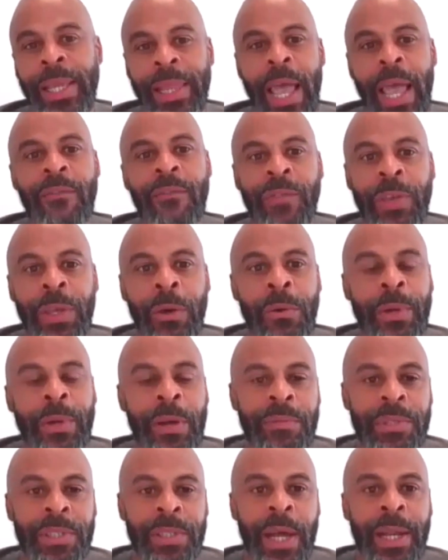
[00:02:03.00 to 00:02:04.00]
in that field
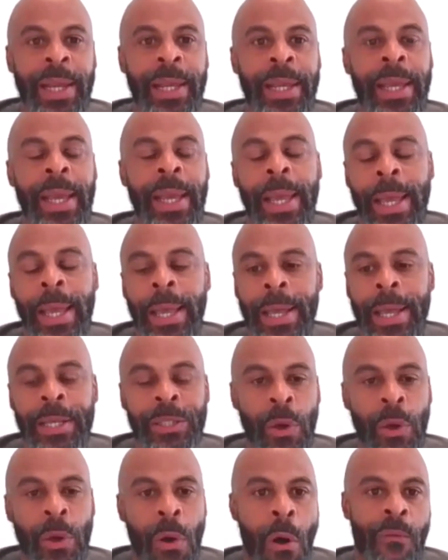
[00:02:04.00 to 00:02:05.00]
of study.
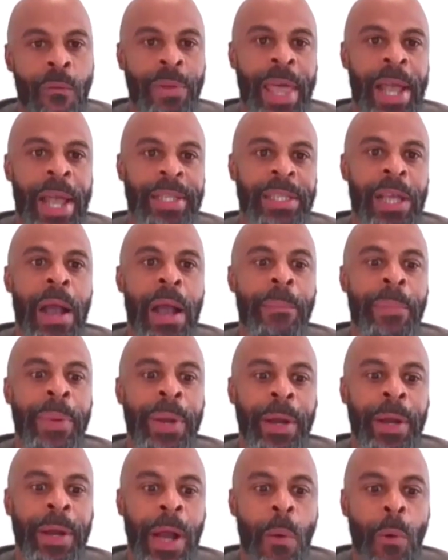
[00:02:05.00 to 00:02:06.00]
So over that time
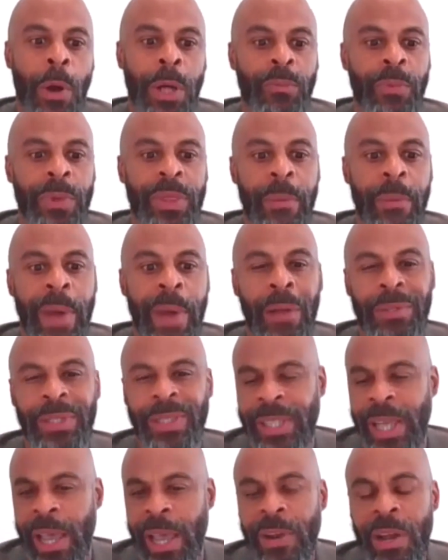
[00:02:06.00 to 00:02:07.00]
period, I worked with about
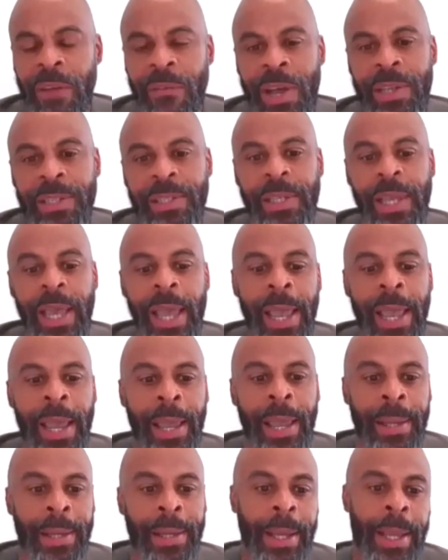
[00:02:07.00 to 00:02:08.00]
seven of us,
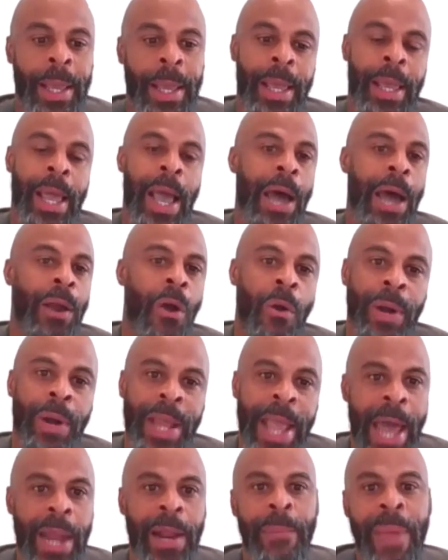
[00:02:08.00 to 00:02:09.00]
and I'd
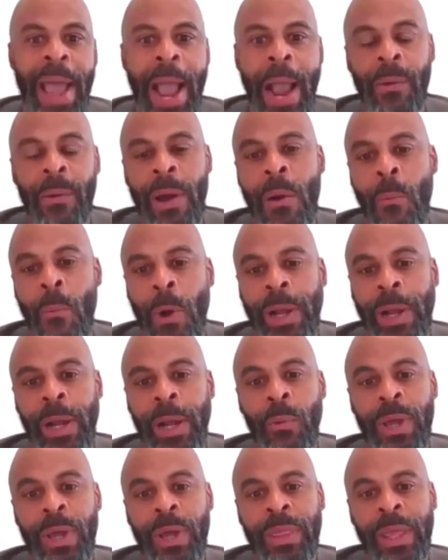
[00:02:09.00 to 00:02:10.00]
already had a background
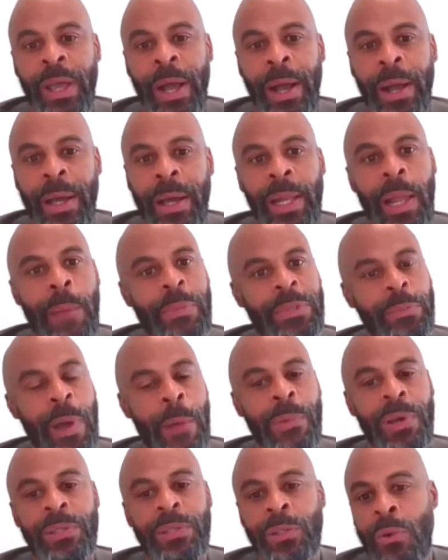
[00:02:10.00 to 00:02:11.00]
working with uh, Columbus
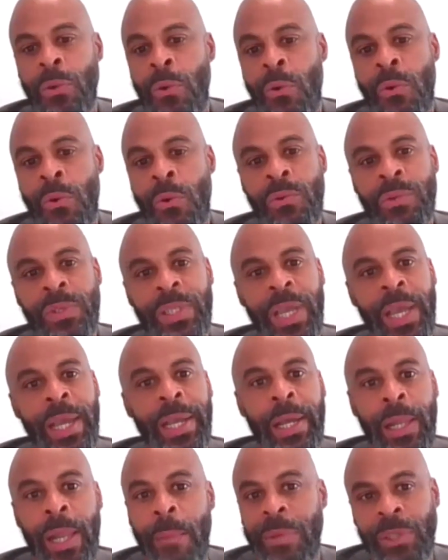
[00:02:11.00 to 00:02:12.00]
Public Schools
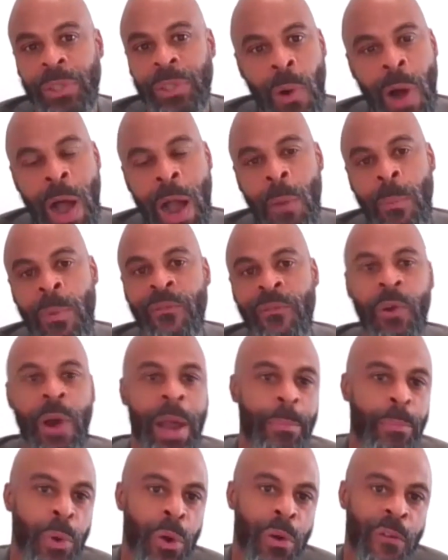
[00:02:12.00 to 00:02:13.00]
in Columbus, Ohio, before
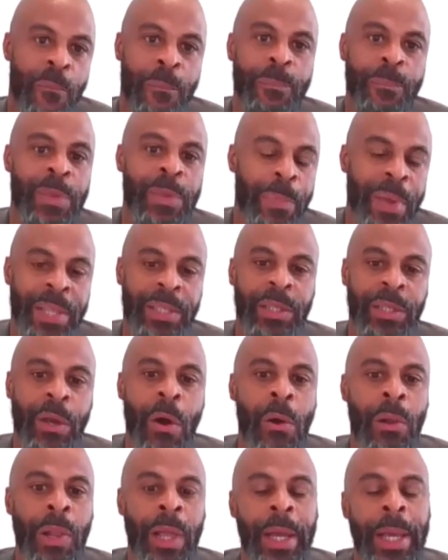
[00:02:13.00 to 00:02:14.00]
I'd moved to
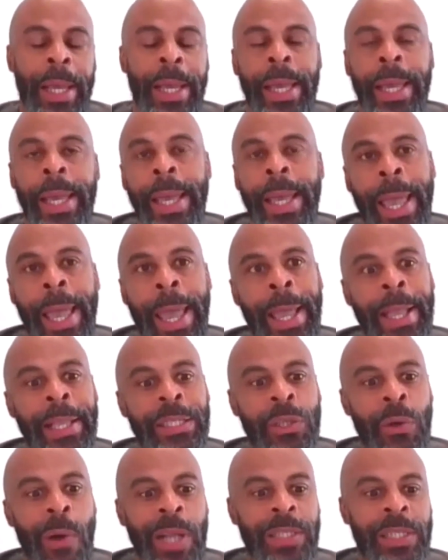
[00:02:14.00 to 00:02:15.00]
Pensacola.
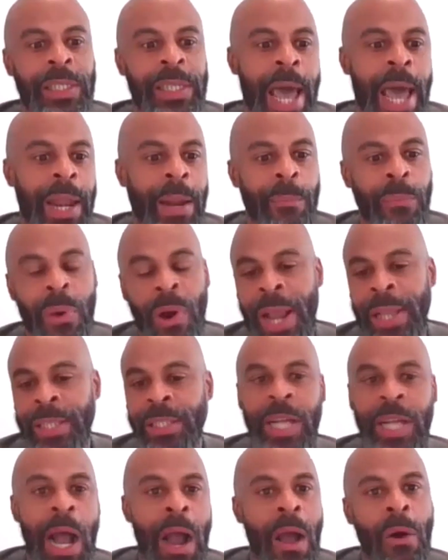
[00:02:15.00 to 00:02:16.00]
And so I just had a
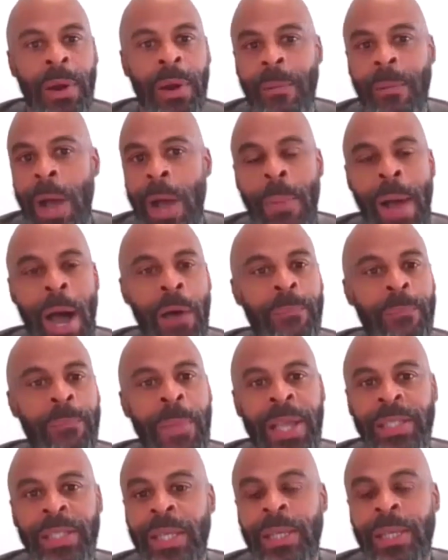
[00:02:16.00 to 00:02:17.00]
brainchild about
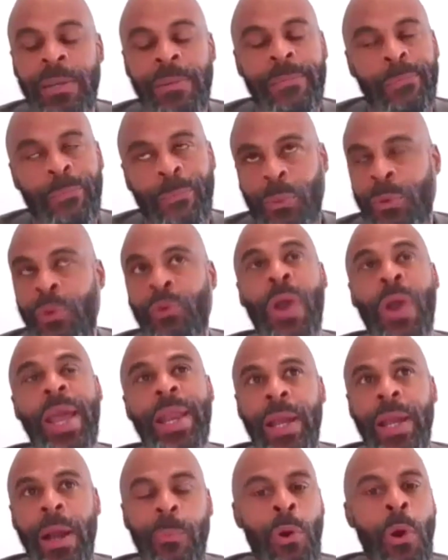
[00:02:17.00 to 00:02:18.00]
basically
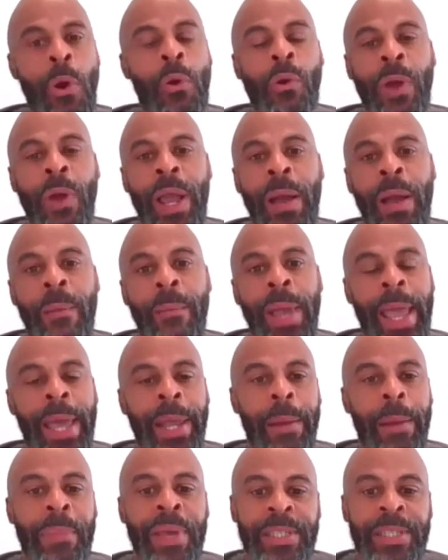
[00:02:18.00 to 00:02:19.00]
creating a program
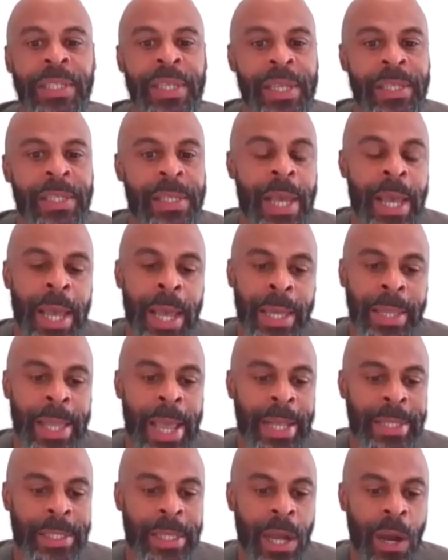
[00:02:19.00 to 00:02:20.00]
and a business
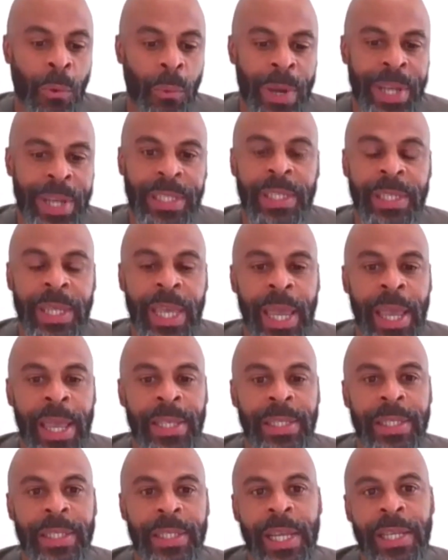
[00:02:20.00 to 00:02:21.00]
that uh, reaches
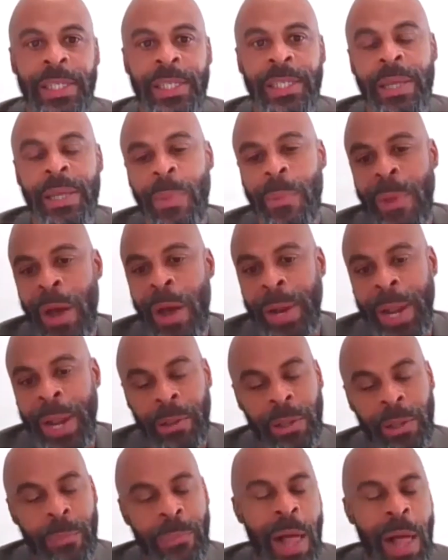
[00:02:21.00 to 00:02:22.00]
kids and teaches them about
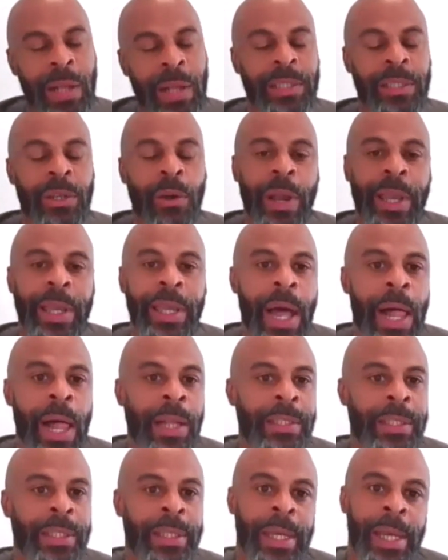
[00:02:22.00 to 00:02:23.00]
anthropology,
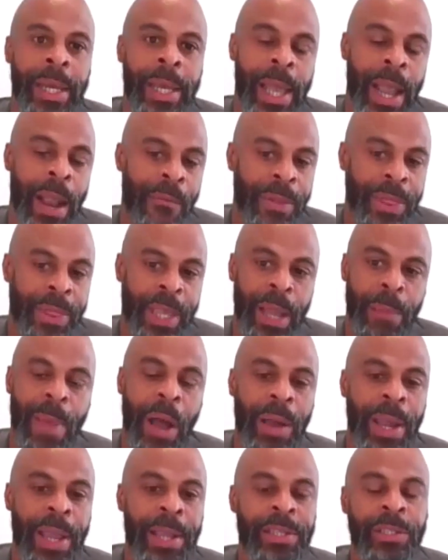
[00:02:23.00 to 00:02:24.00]
archaeology, everything
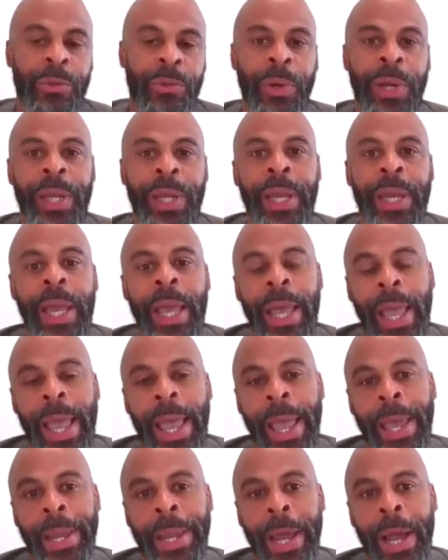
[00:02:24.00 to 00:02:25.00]
about history,
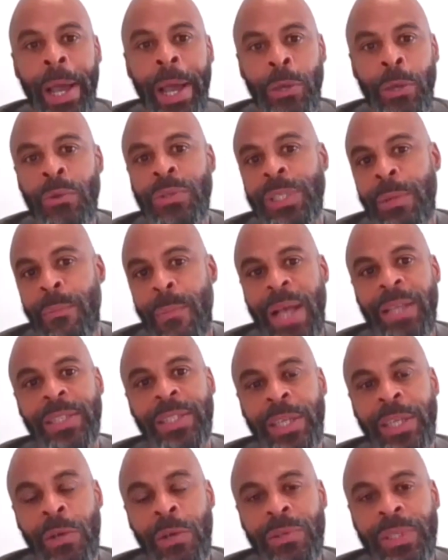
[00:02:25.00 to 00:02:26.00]
and uh, using my
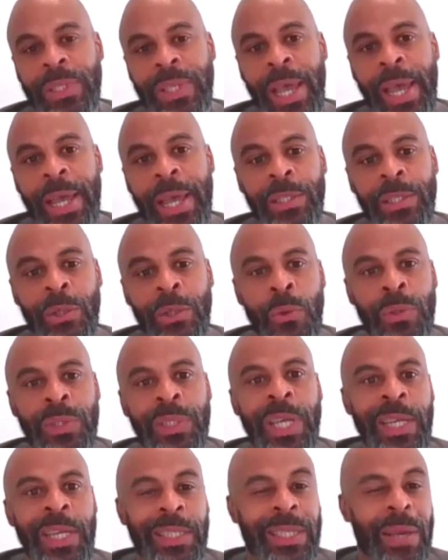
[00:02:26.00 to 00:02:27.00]
skill set to
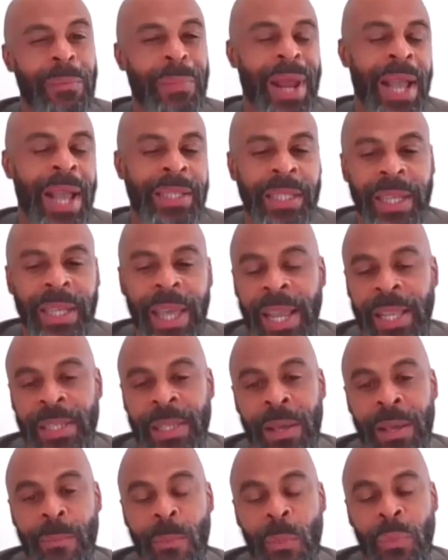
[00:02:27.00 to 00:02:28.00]
teach them and educate
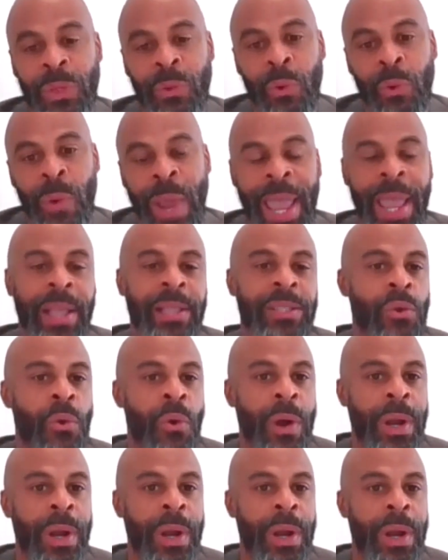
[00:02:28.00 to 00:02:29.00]
them through
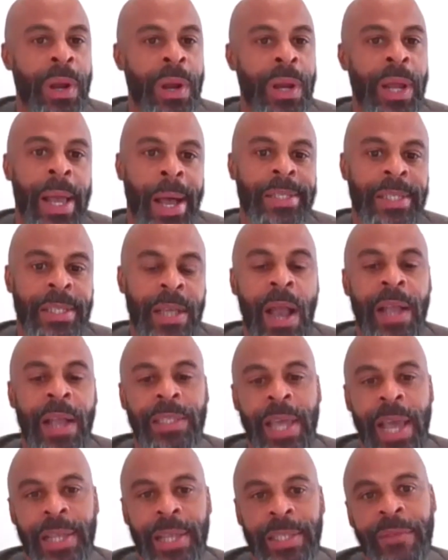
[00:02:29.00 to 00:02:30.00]
hands-on uh,
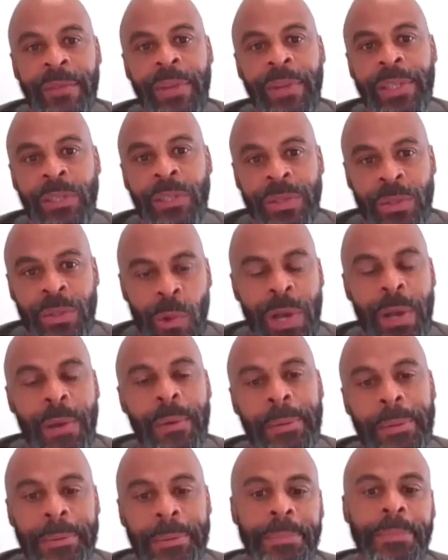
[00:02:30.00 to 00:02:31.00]
science activities as
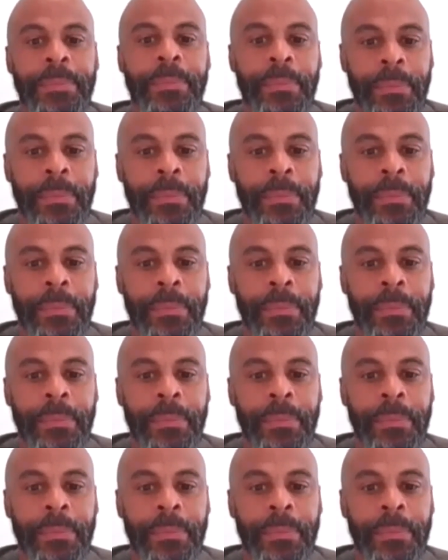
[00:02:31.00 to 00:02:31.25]
well.